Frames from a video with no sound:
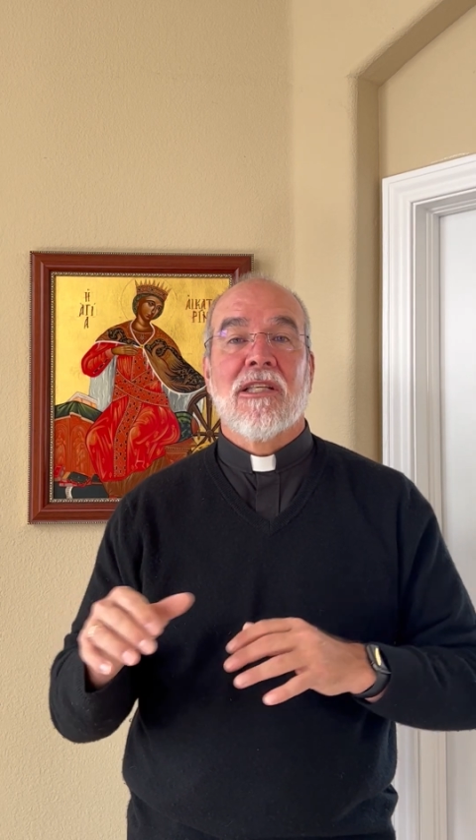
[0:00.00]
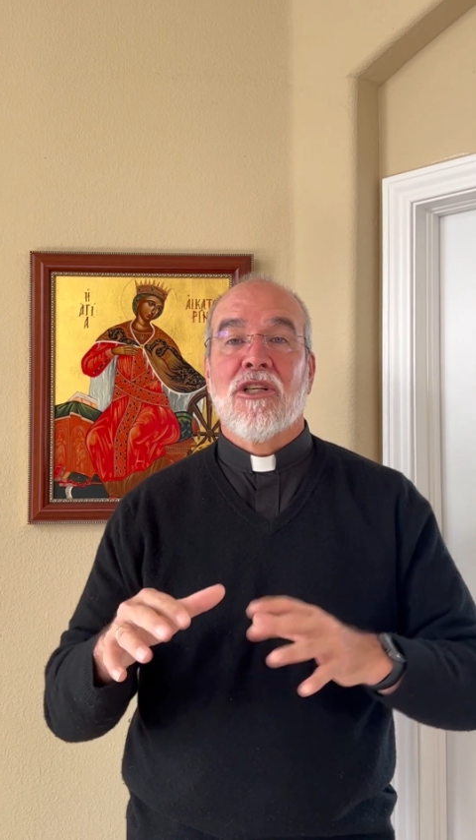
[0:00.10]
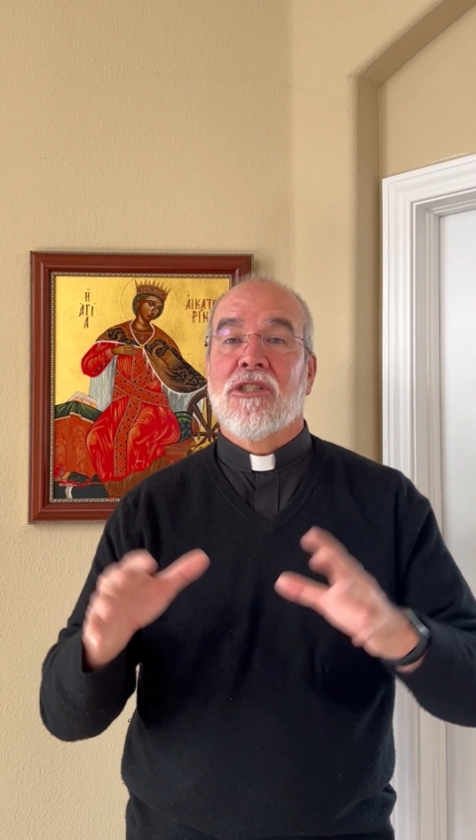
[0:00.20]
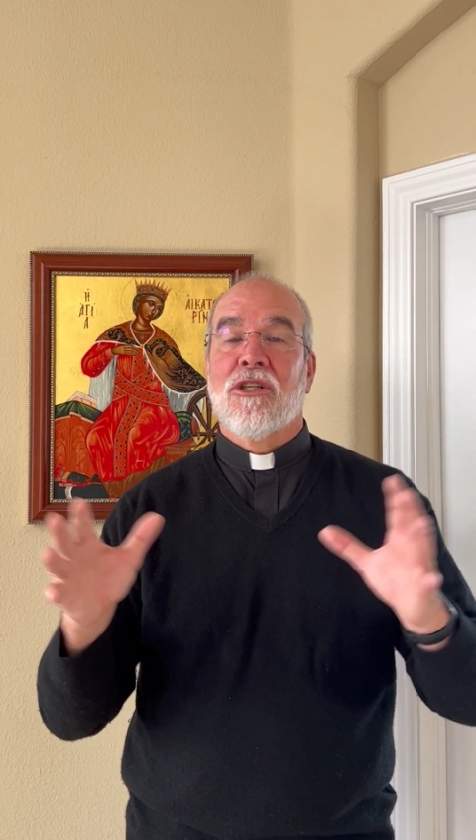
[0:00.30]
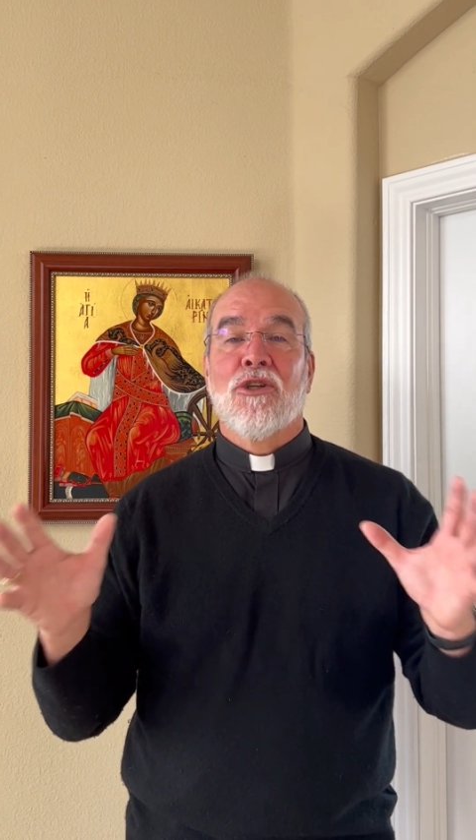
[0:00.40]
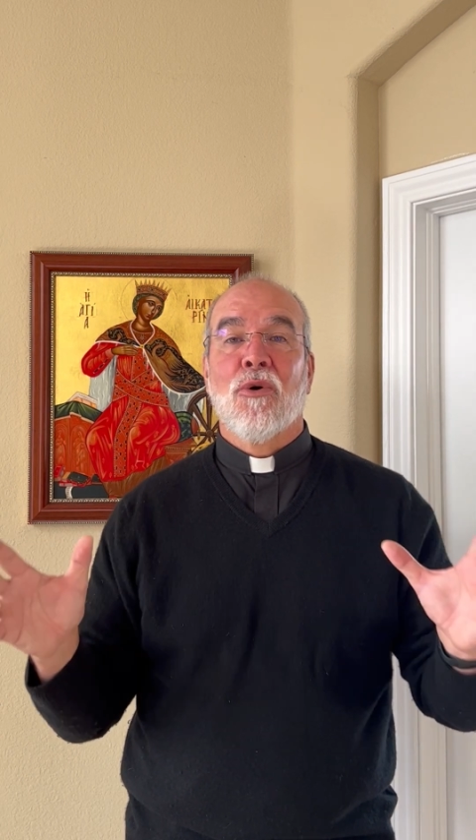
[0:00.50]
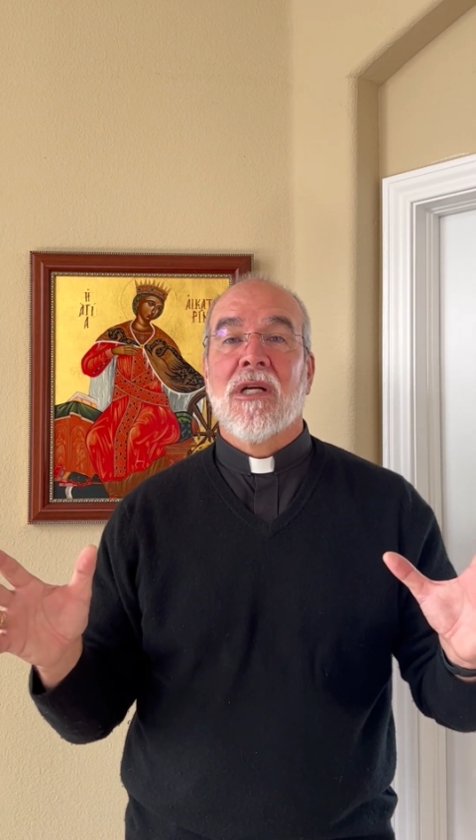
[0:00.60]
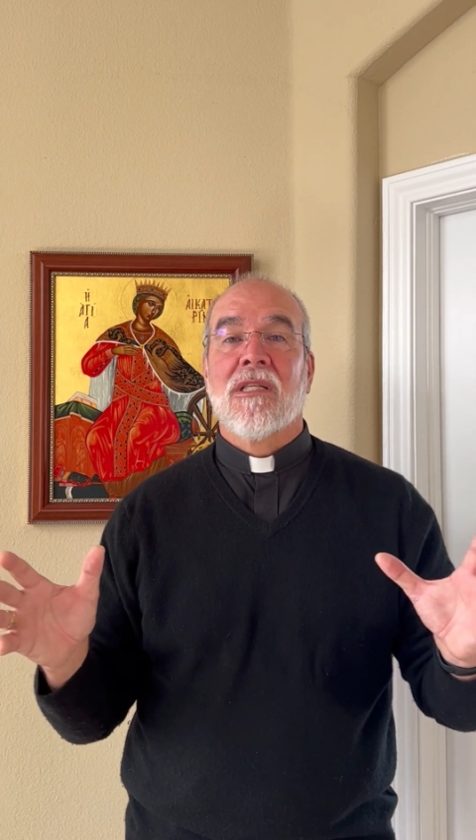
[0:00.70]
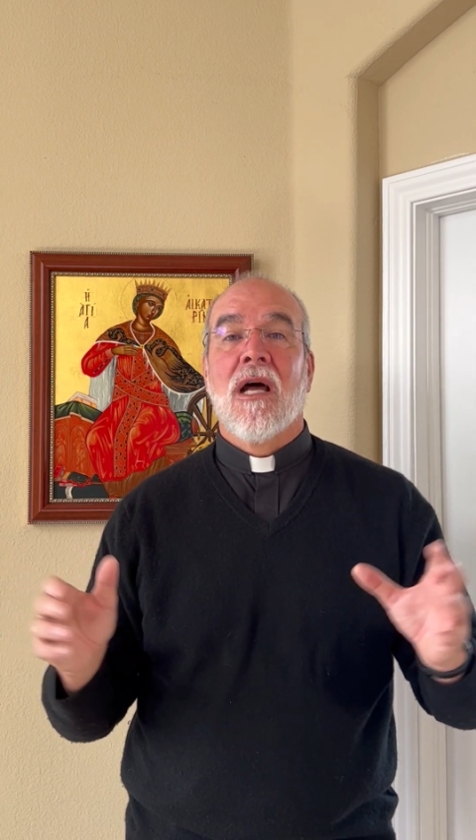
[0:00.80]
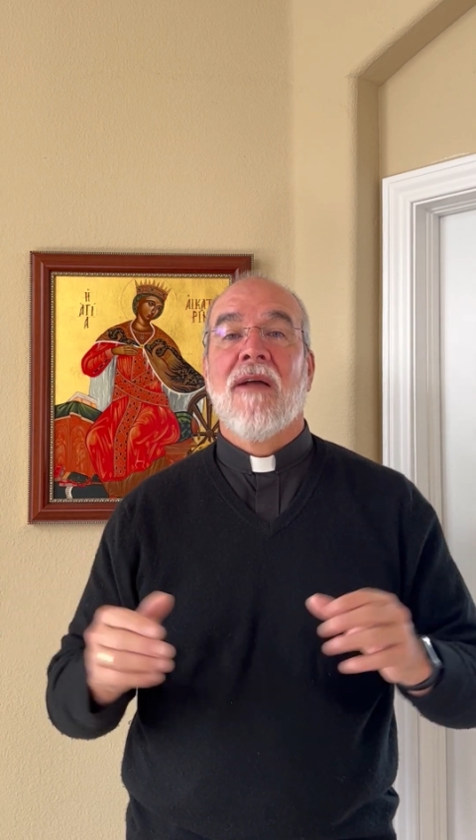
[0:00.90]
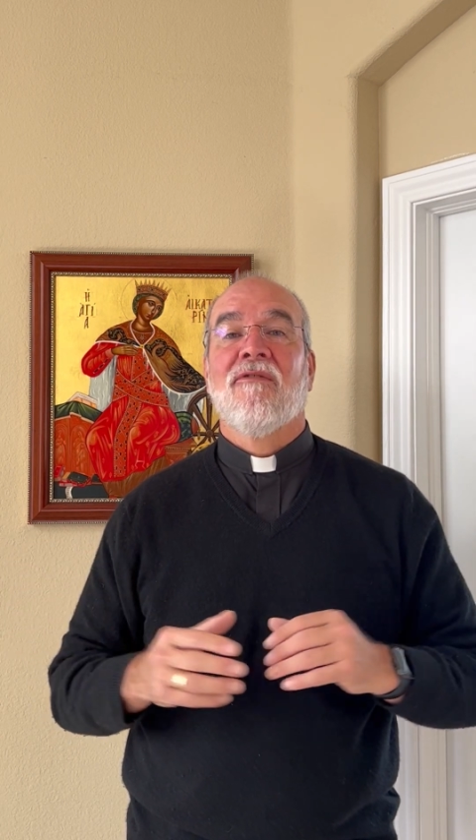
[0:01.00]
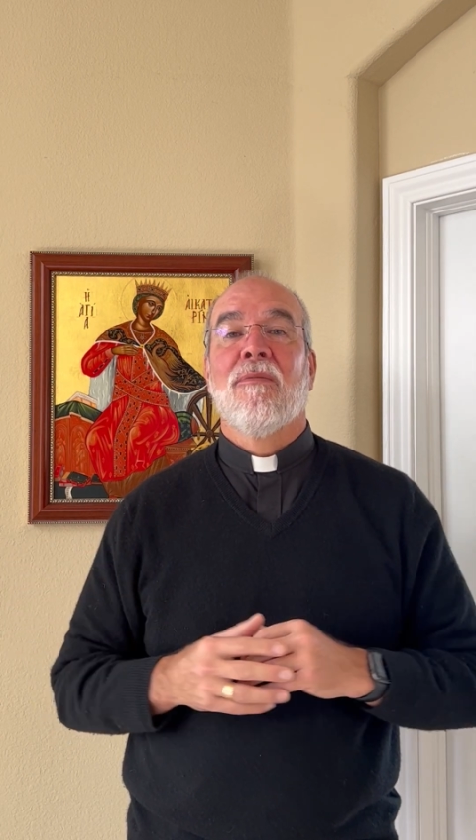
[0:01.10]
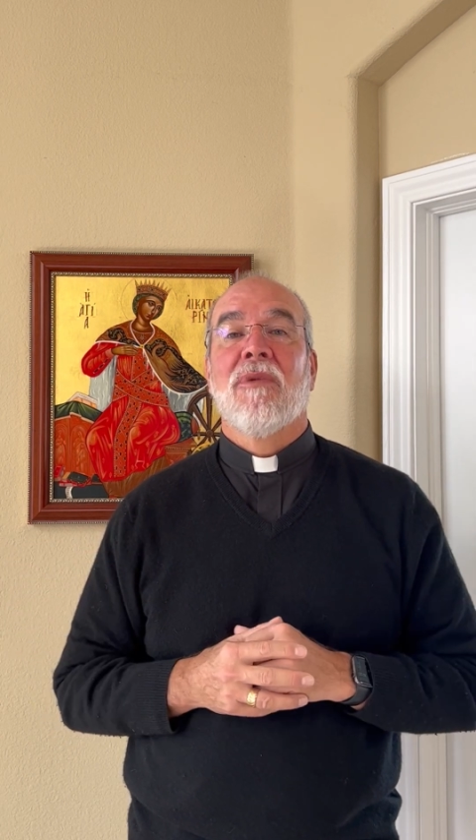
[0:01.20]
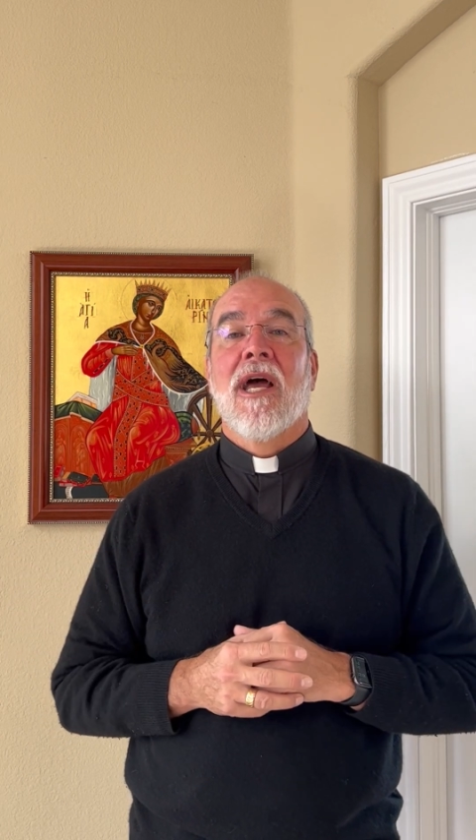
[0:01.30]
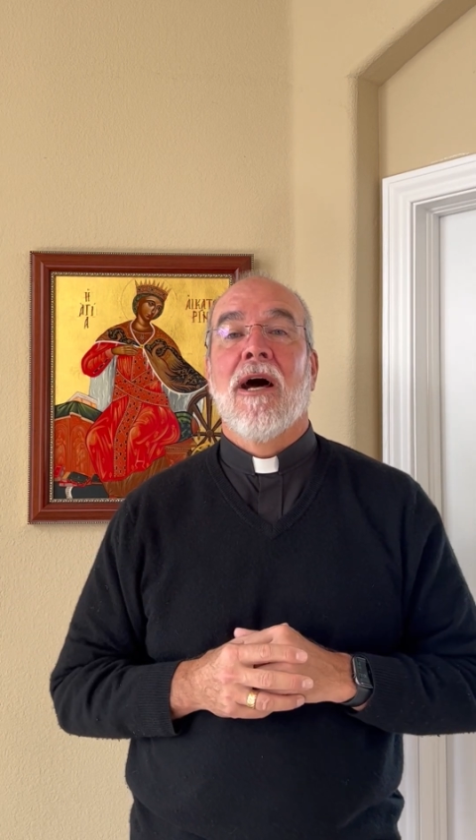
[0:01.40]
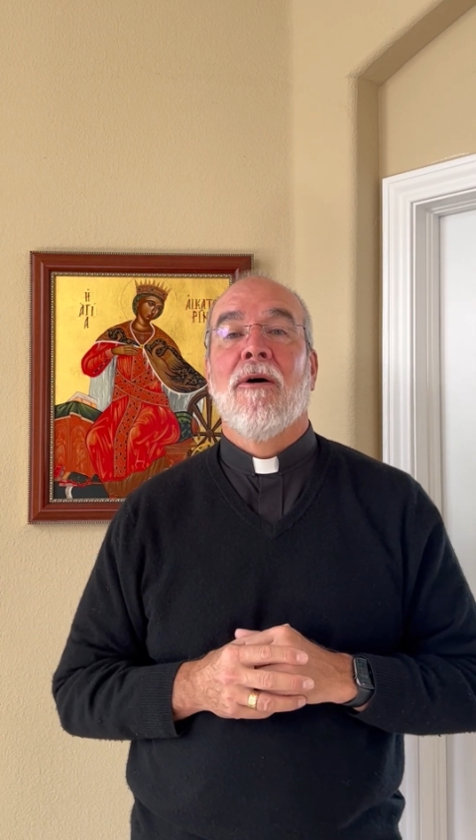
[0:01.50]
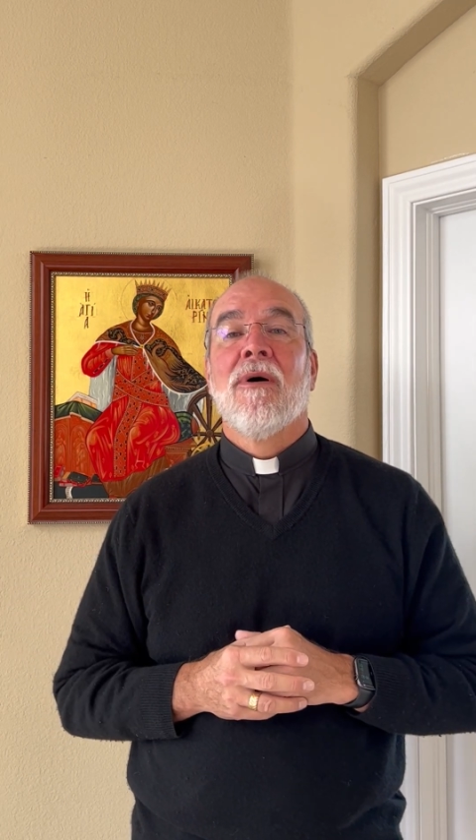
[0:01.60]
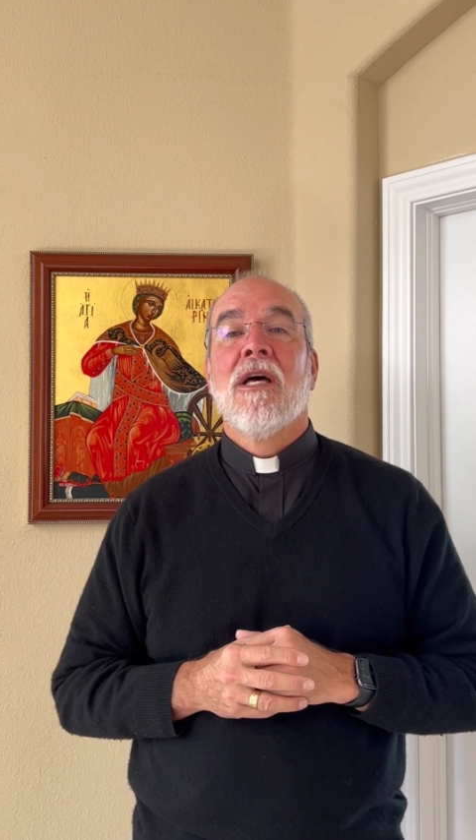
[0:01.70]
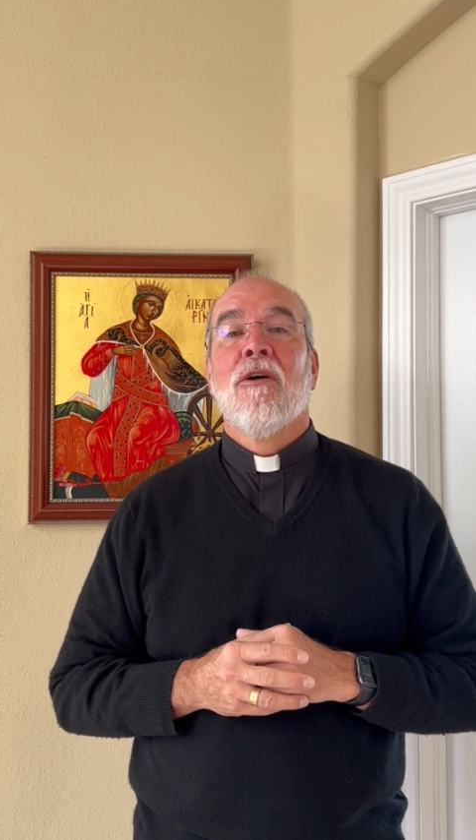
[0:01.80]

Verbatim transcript: just a short time from now,